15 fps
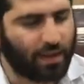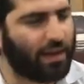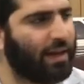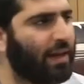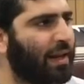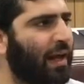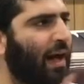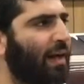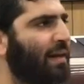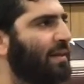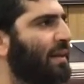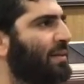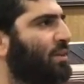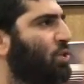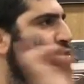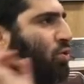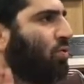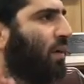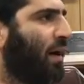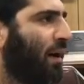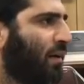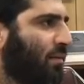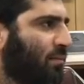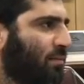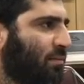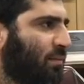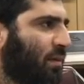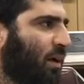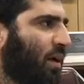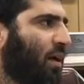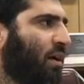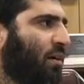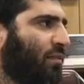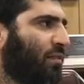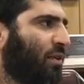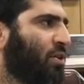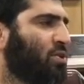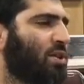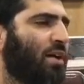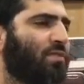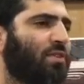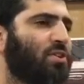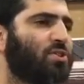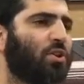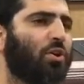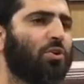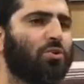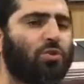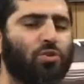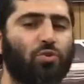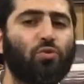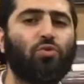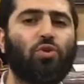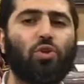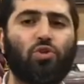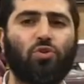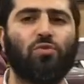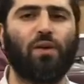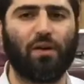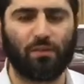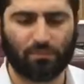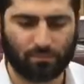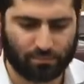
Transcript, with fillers: Ela alidei teshuva. First, you have to start to do teshuva.